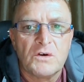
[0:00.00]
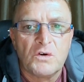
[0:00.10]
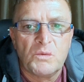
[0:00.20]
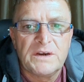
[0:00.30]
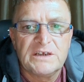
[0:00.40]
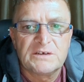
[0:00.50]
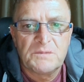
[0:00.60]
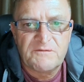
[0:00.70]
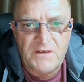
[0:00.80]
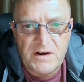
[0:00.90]
we need to
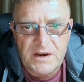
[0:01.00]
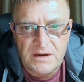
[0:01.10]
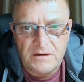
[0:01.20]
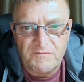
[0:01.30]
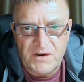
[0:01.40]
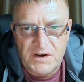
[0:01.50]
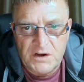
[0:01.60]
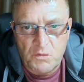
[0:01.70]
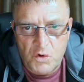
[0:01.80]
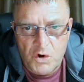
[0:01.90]
be very, very
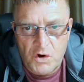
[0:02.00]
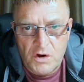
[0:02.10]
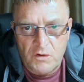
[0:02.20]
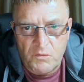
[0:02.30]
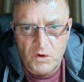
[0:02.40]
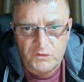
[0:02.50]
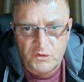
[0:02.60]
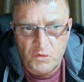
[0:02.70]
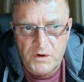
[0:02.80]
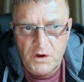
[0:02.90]
aware of what's
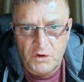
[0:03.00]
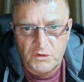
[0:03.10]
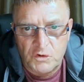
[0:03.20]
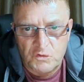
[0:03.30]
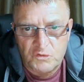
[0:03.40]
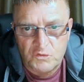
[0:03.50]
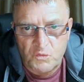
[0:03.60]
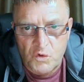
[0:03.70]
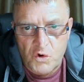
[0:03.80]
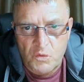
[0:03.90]
going on, who's
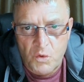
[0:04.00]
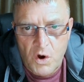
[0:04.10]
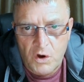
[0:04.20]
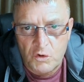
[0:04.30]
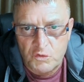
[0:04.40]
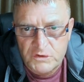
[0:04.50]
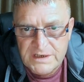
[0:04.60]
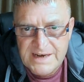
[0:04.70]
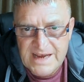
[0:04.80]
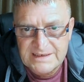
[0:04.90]
where what, who's
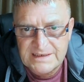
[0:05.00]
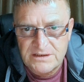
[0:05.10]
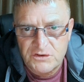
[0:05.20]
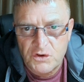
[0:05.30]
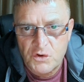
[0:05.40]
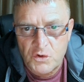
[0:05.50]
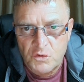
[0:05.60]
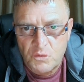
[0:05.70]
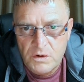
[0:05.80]
connecting to who,